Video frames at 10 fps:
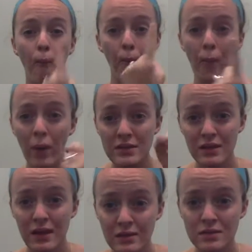
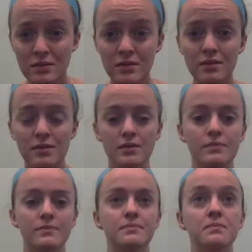However,
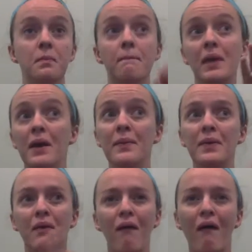usually in college you've got
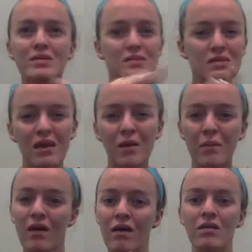2 or 3 tests and
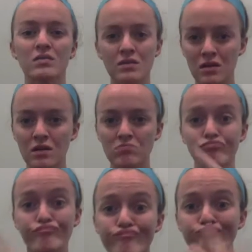you've got some
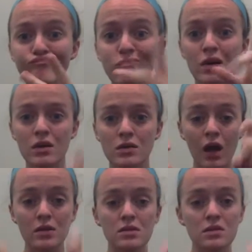homework
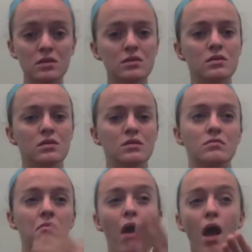assignments, but in law
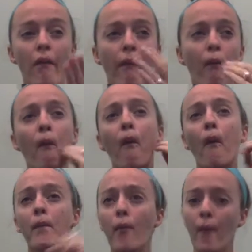school, more than a few
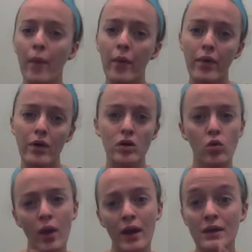classes were just
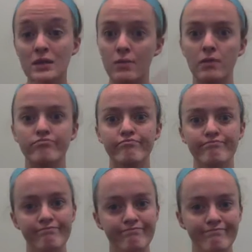based on that one test
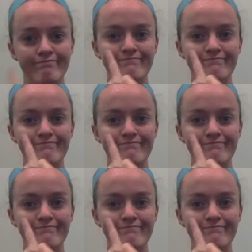grade.